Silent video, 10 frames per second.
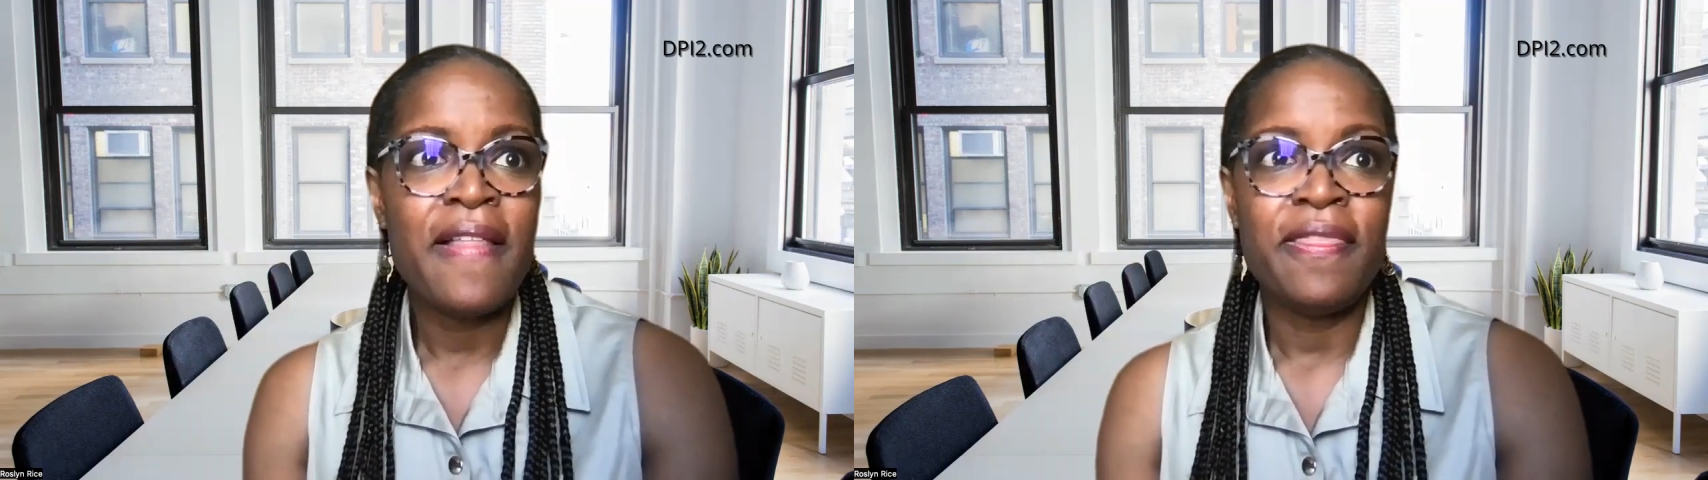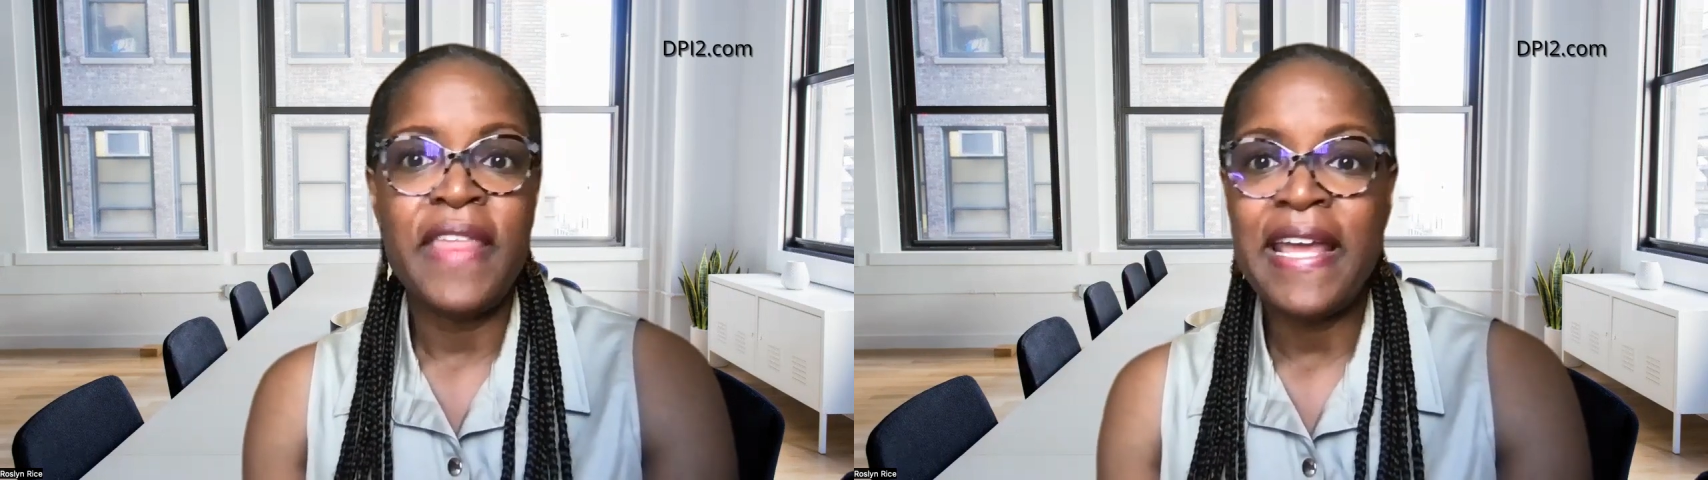
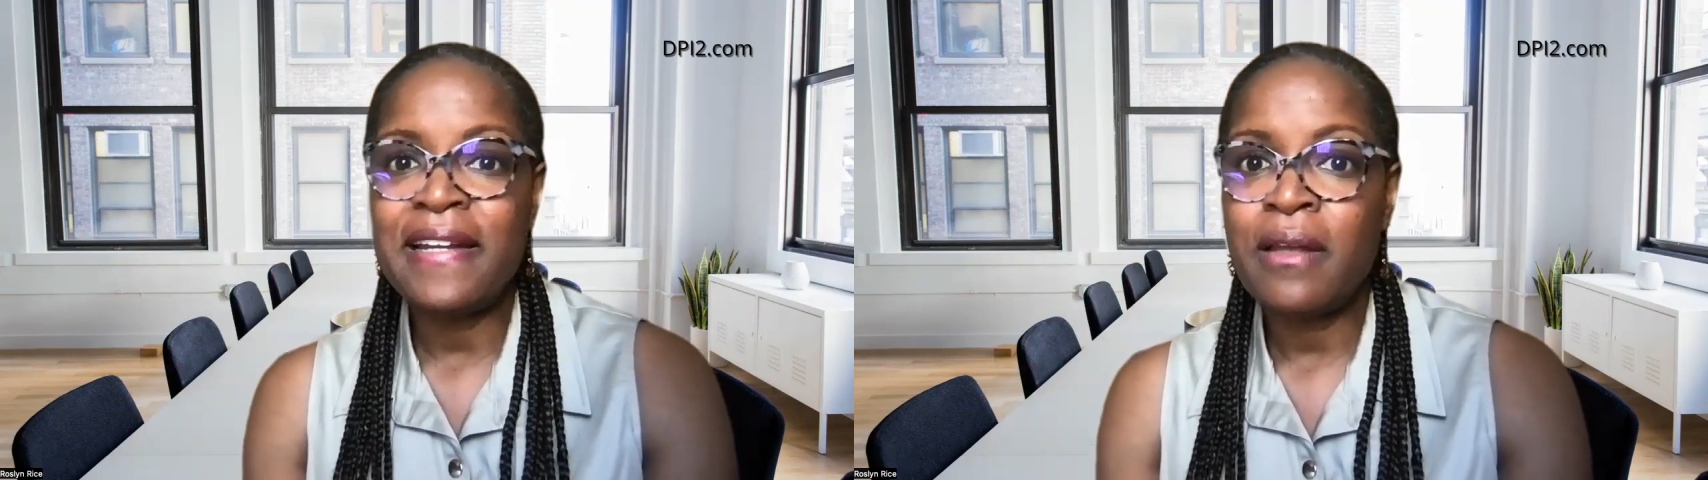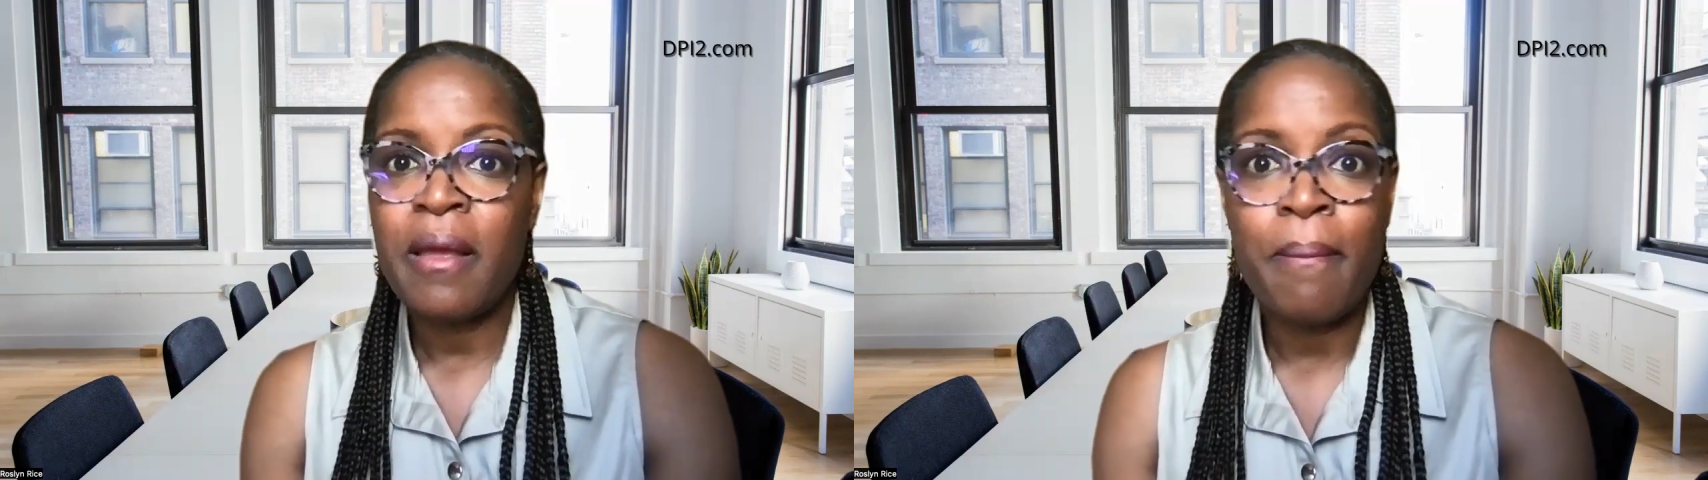
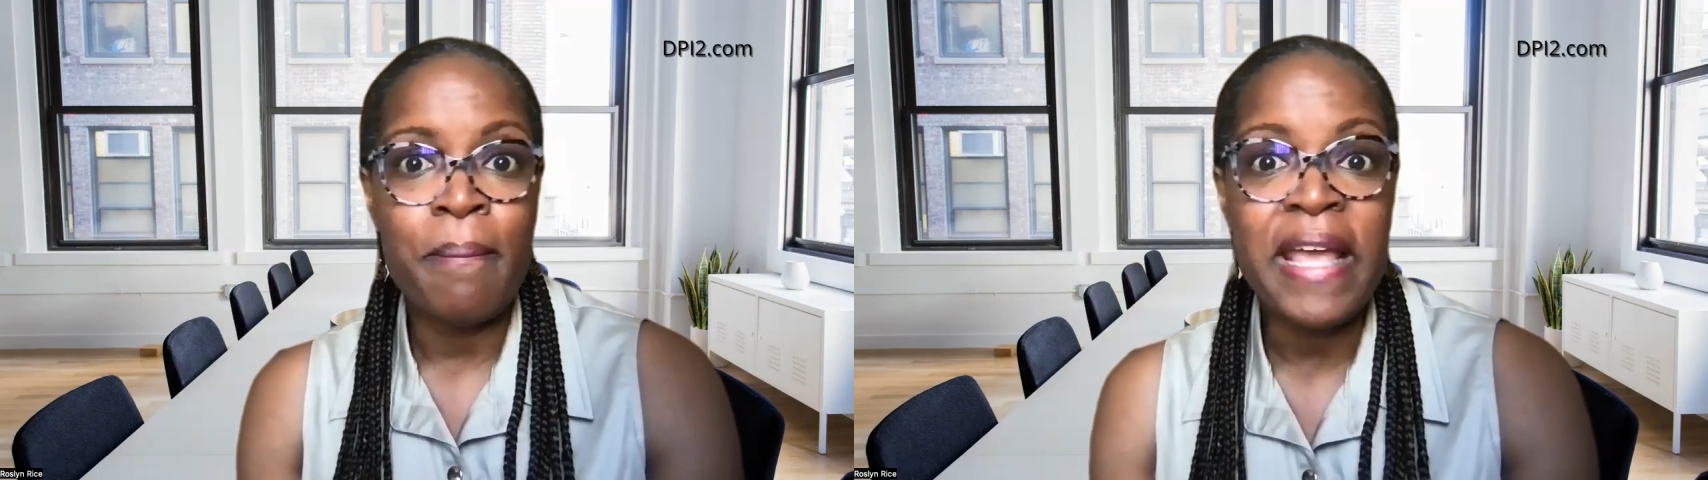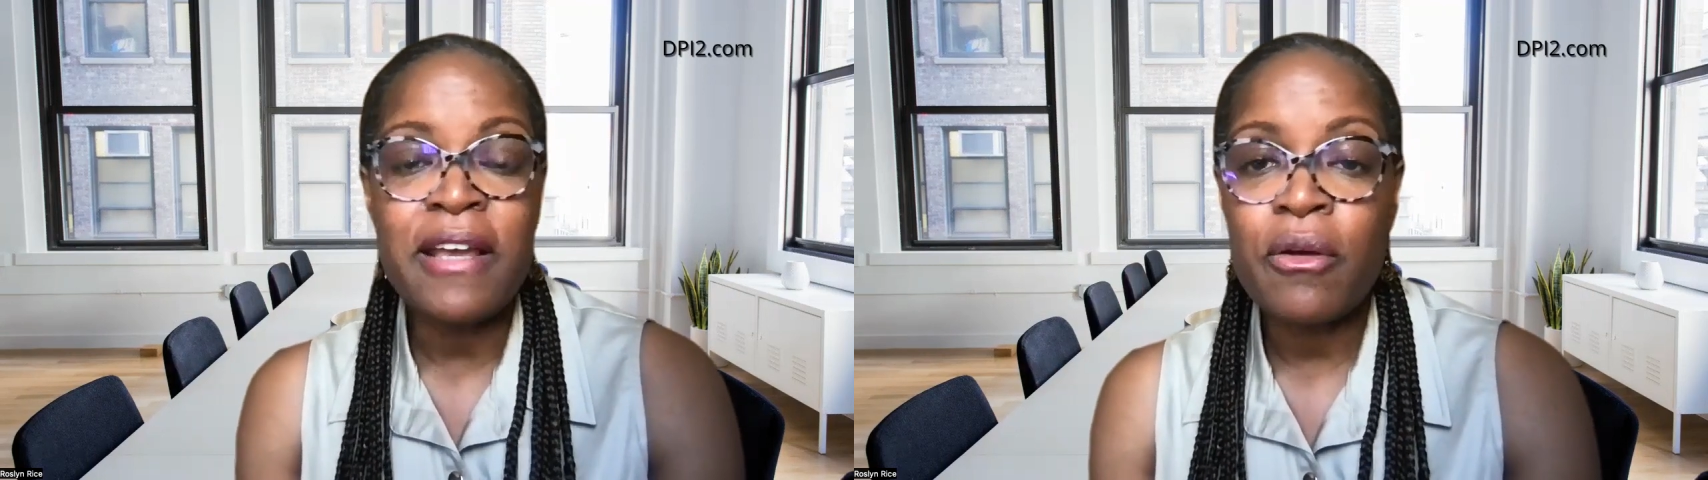then
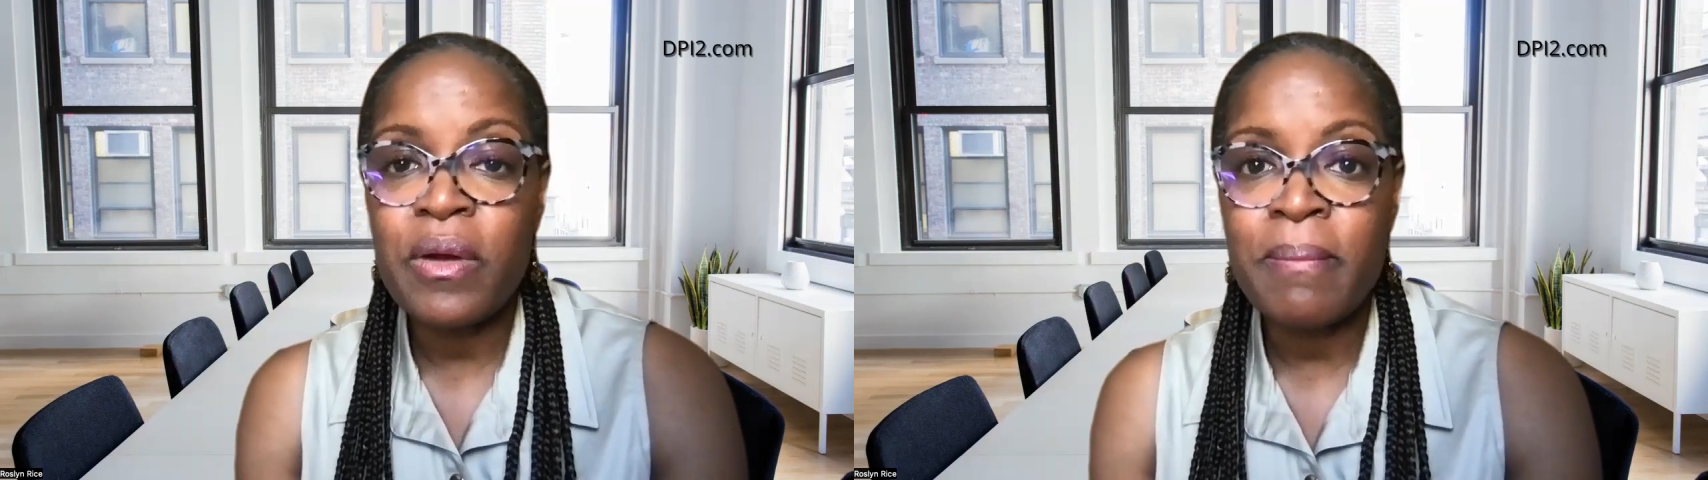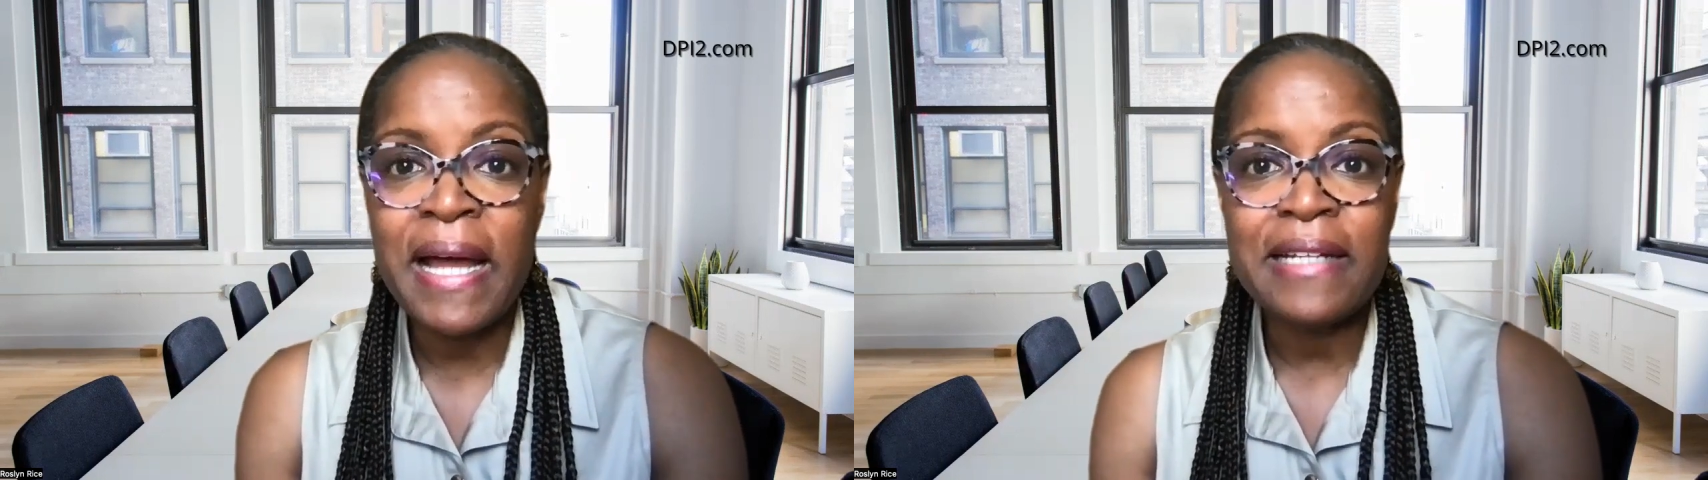make a
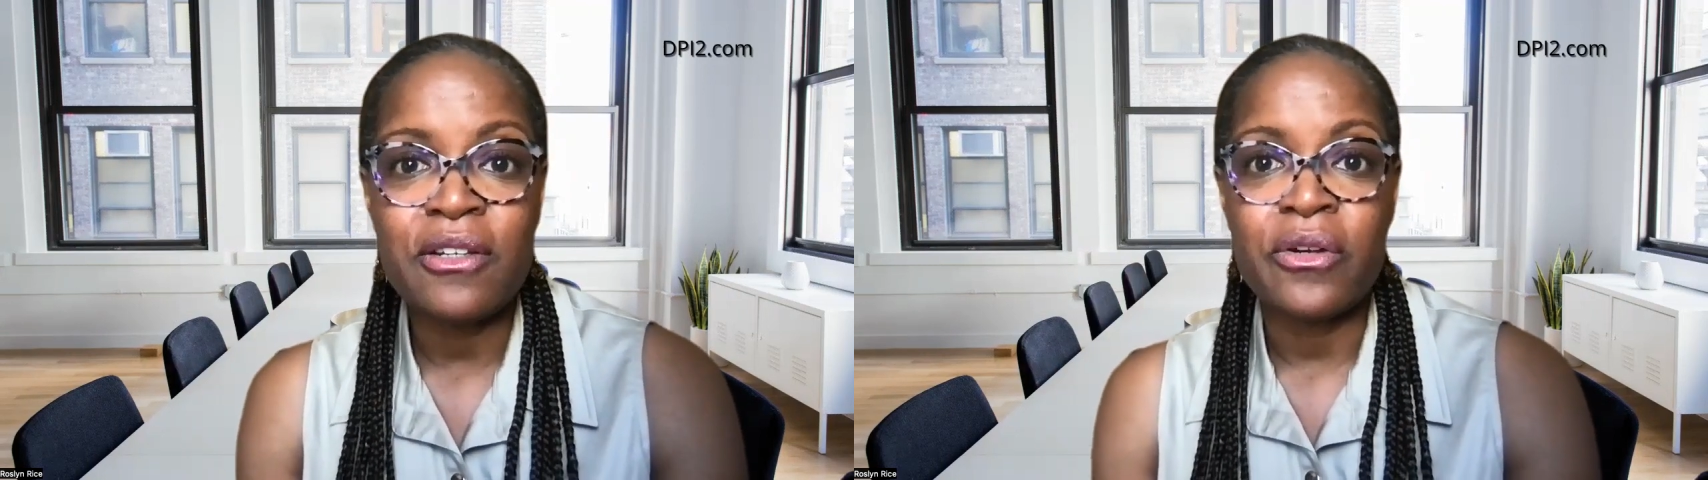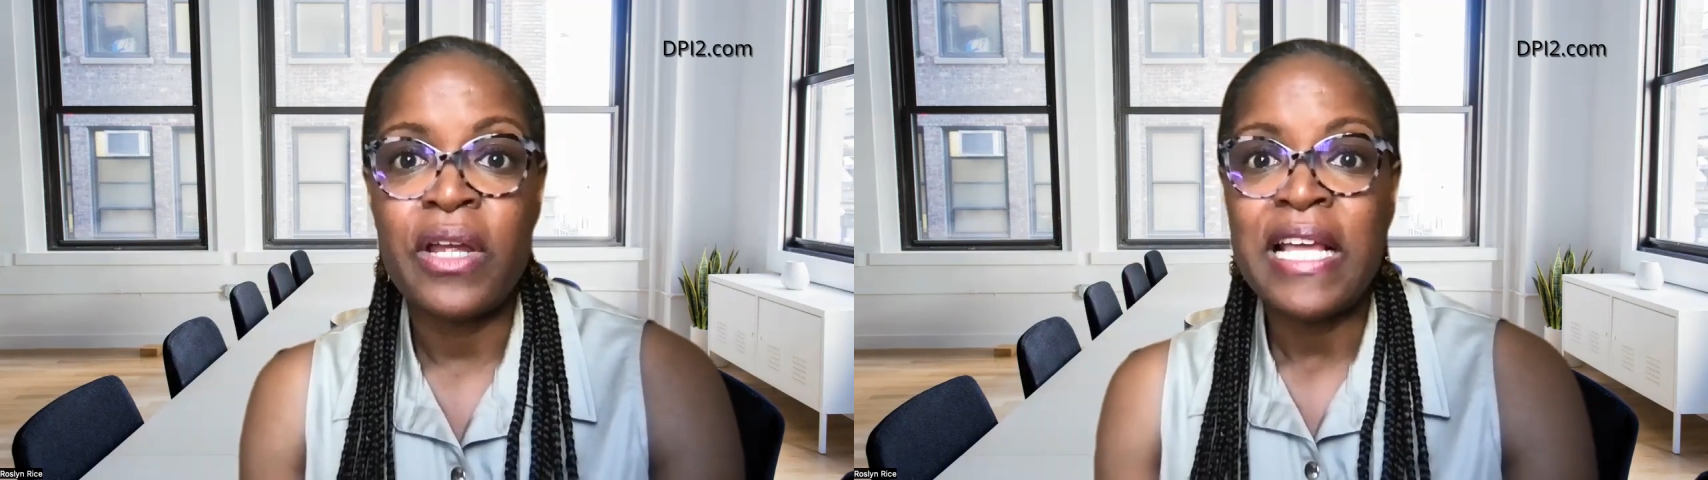
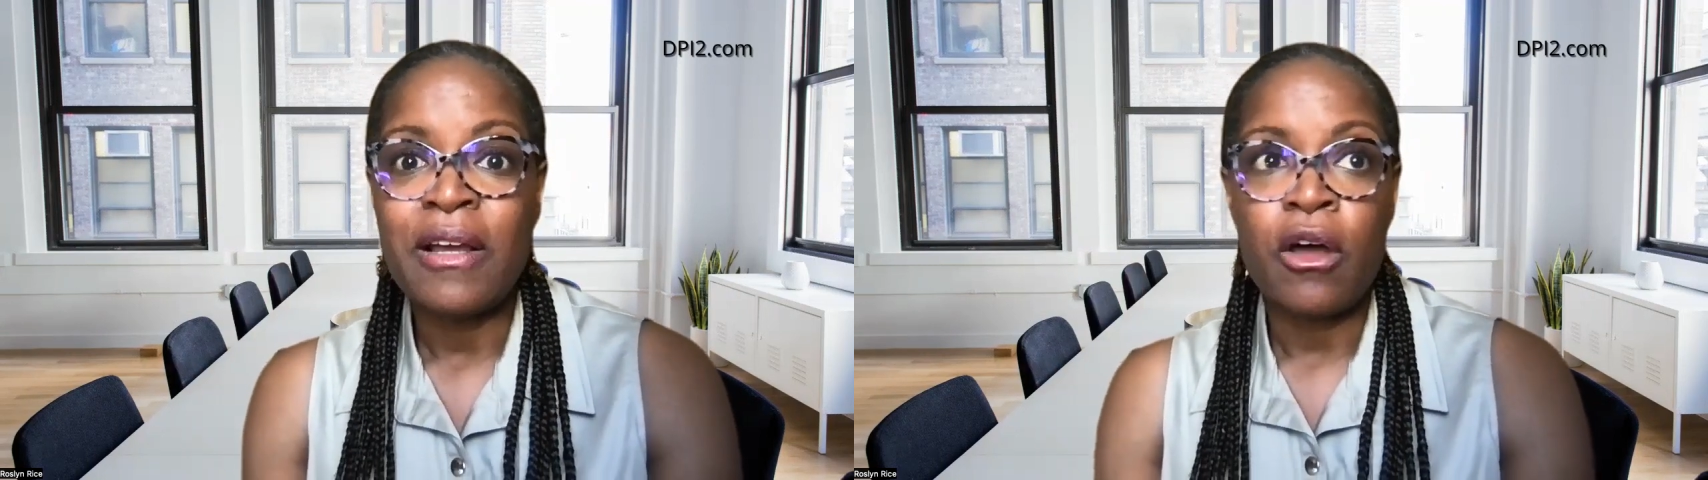reminder.